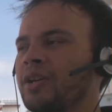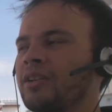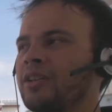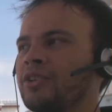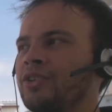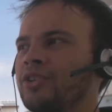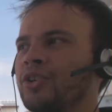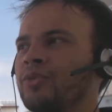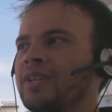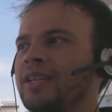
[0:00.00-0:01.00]
but you
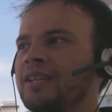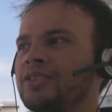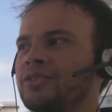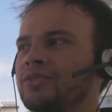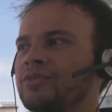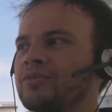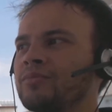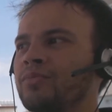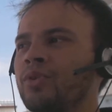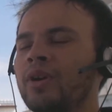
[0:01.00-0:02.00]
don't need
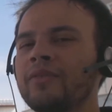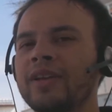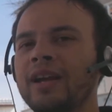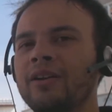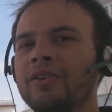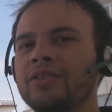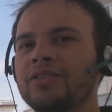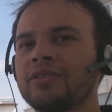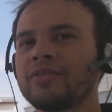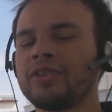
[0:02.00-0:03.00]
to pour every hour
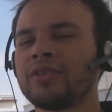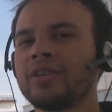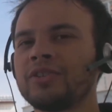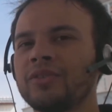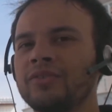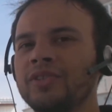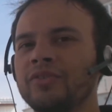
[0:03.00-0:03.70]
into you know into your